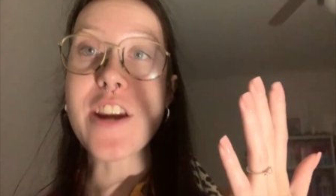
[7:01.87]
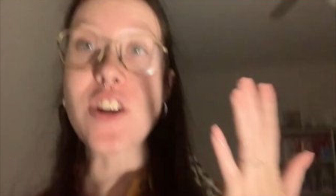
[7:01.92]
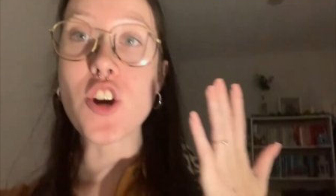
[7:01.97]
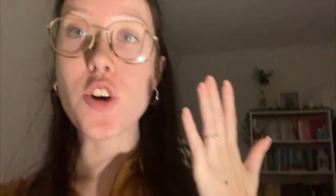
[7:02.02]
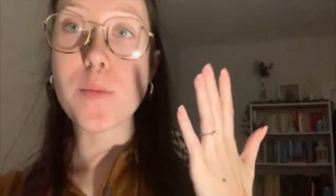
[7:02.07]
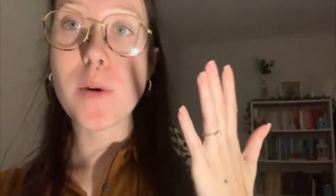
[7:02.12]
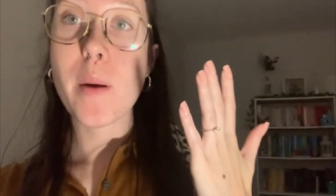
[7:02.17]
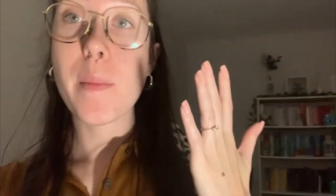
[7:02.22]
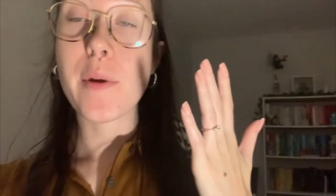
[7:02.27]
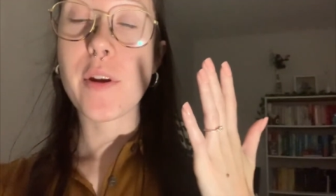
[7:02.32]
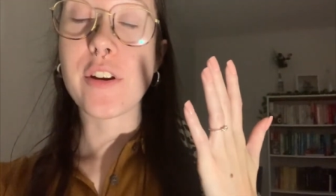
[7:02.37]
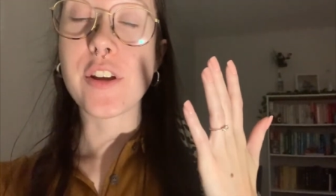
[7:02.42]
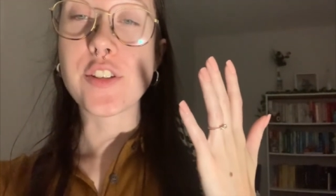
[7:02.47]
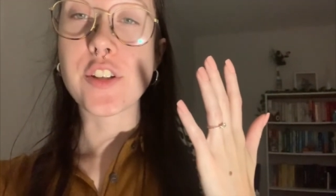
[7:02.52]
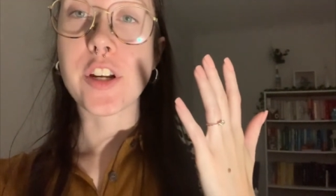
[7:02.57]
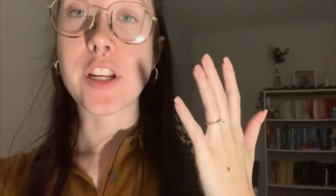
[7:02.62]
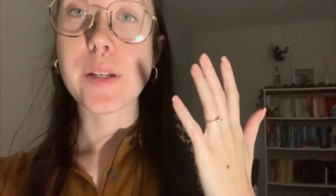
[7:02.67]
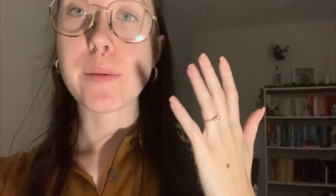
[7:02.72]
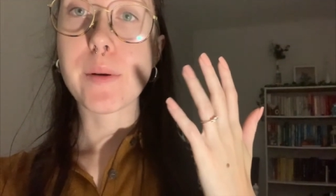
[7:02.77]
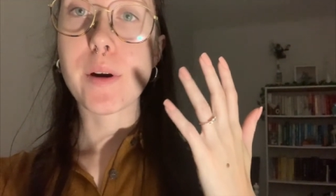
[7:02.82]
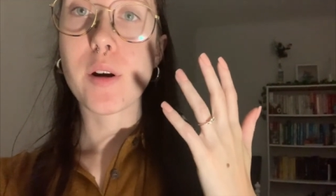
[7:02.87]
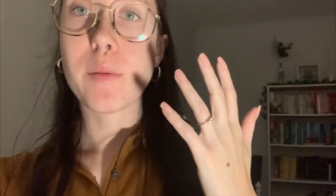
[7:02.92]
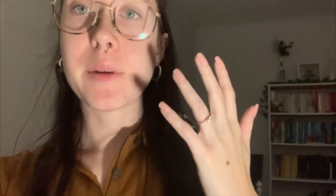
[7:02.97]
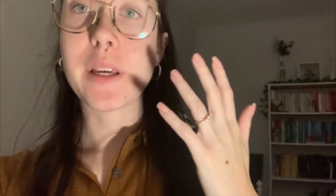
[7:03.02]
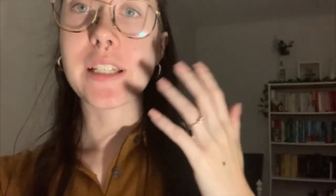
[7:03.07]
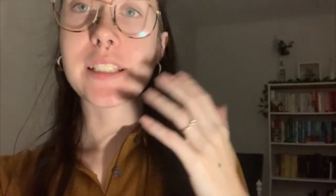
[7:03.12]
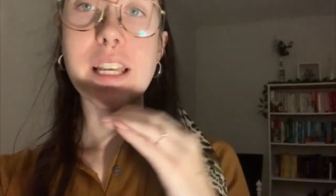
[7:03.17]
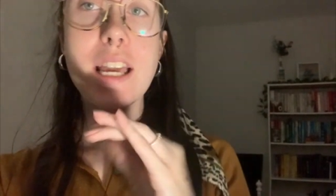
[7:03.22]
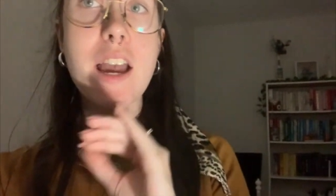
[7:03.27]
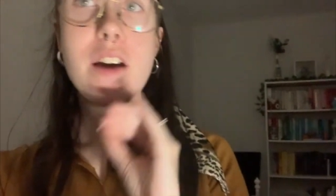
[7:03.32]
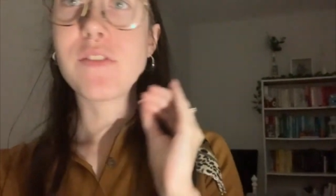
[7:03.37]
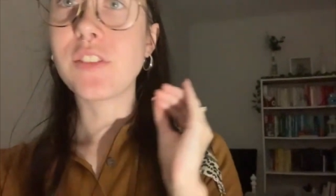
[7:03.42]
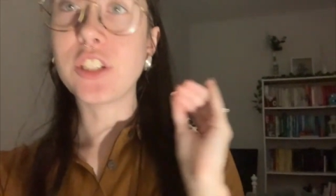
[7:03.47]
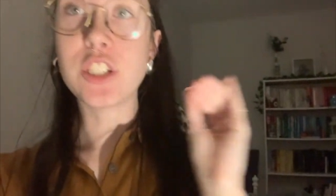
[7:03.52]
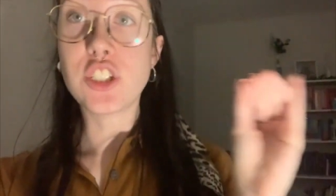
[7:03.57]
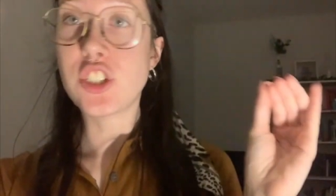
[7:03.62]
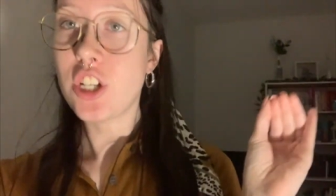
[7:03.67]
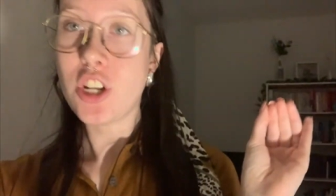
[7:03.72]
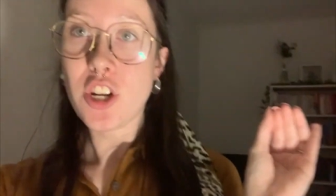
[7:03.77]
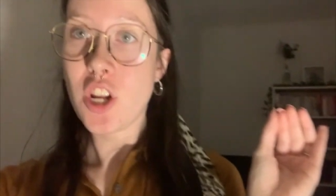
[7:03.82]
I know my period's starting tomorrow because I have
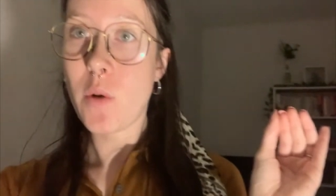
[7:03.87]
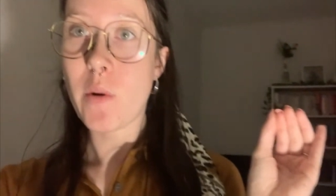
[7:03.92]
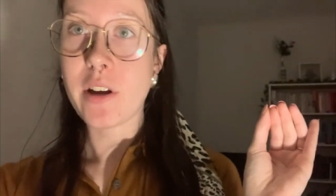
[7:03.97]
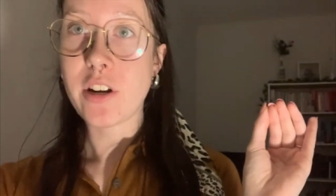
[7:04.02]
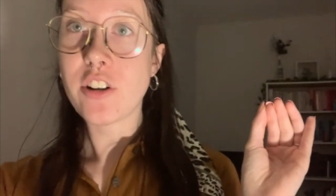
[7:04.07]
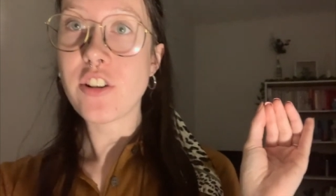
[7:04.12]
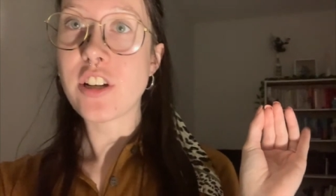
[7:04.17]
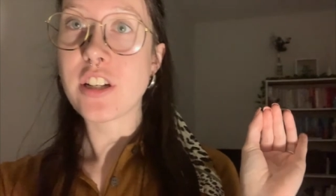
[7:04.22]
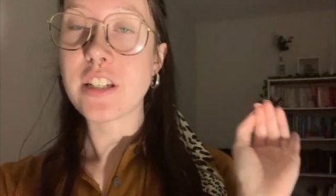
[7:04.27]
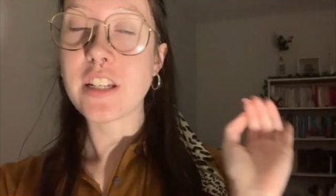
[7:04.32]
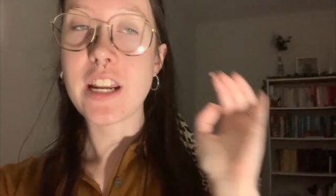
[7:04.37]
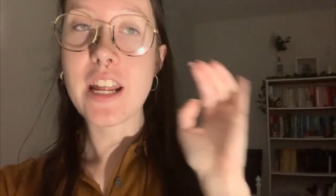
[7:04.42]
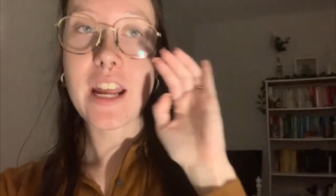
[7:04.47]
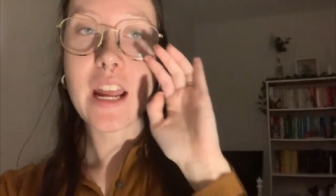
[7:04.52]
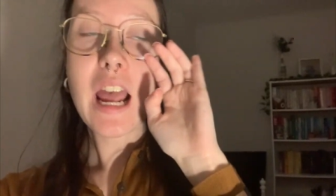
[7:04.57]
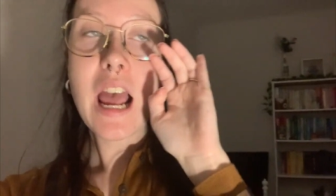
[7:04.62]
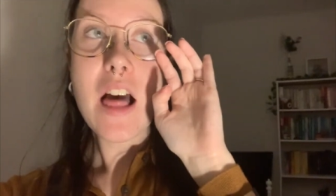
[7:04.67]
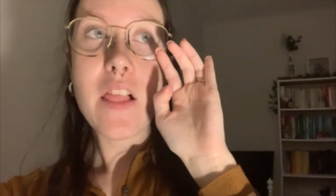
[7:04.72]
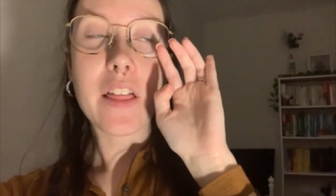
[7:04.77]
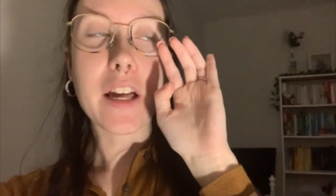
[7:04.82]
legit no energy today.